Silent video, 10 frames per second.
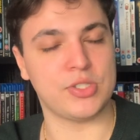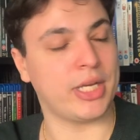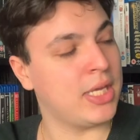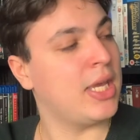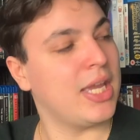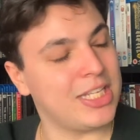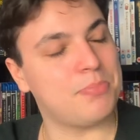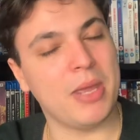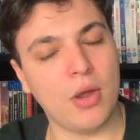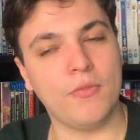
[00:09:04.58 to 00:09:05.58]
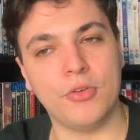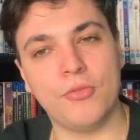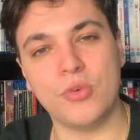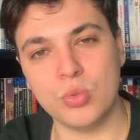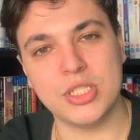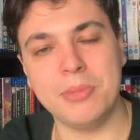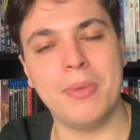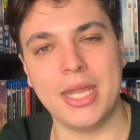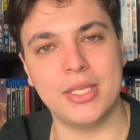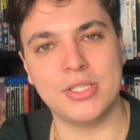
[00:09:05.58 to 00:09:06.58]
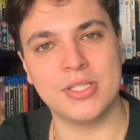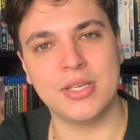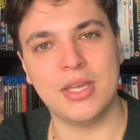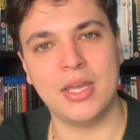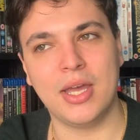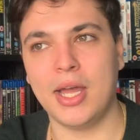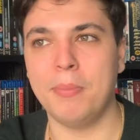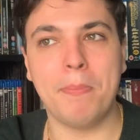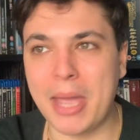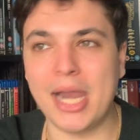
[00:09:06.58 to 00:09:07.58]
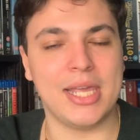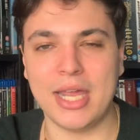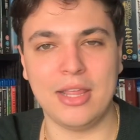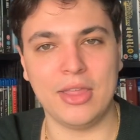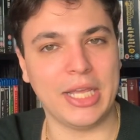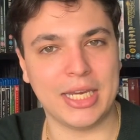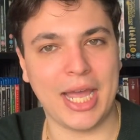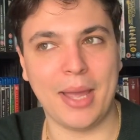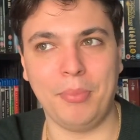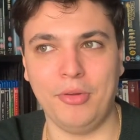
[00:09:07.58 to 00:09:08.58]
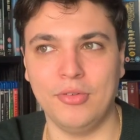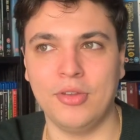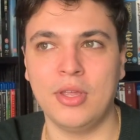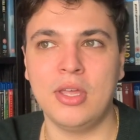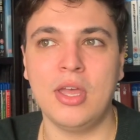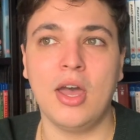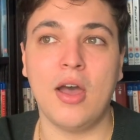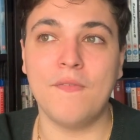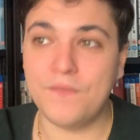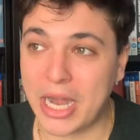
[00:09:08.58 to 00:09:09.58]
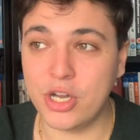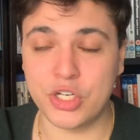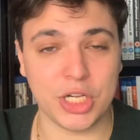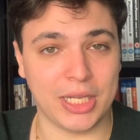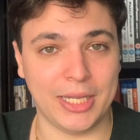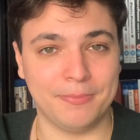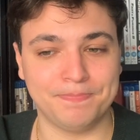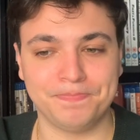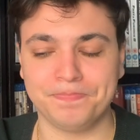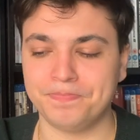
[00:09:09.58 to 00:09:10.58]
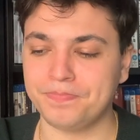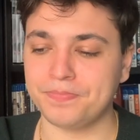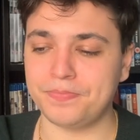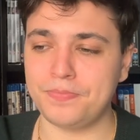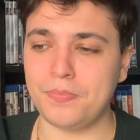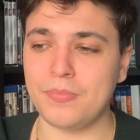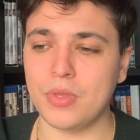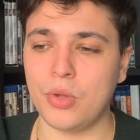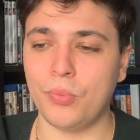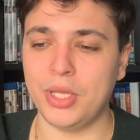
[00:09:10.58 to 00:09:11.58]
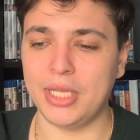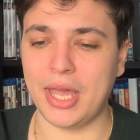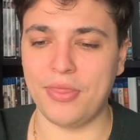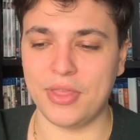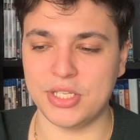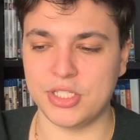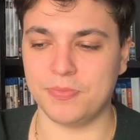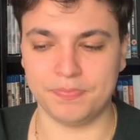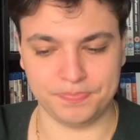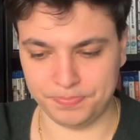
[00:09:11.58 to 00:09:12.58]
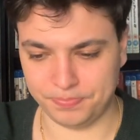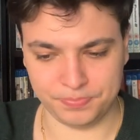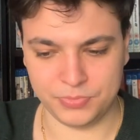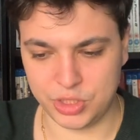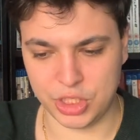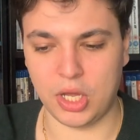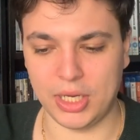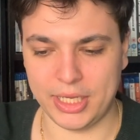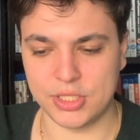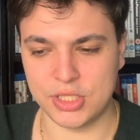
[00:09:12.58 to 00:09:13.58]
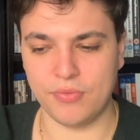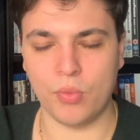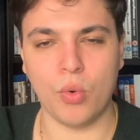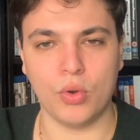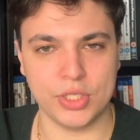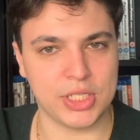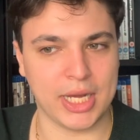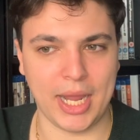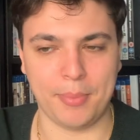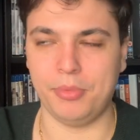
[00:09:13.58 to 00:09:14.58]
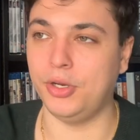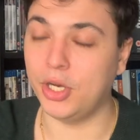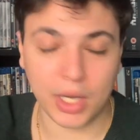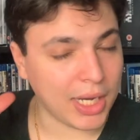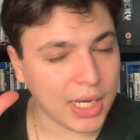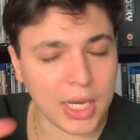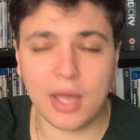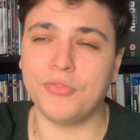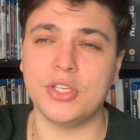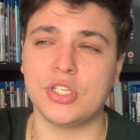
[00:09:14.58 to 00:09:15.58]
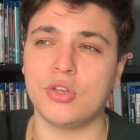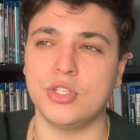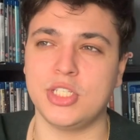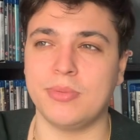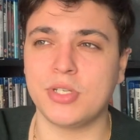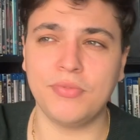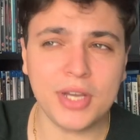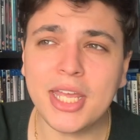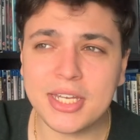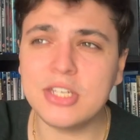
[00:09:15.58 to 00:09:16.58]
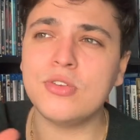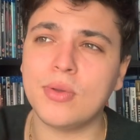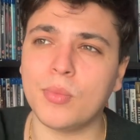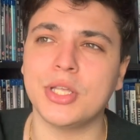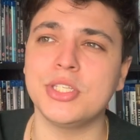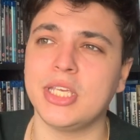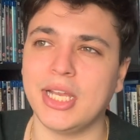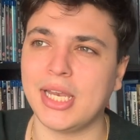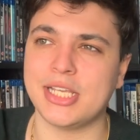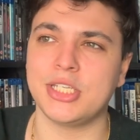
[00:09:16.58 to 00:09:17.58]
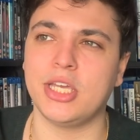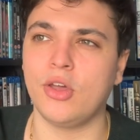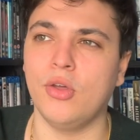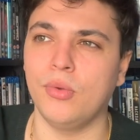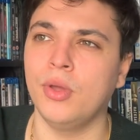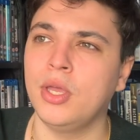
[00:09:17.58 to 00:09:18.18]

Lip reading: like, it's been on for 40 minutes and barely anything had happened. Eventually, we get this Dalek Civil War that's going to happen. And I love this concept. I think they did do it once in Classic Who.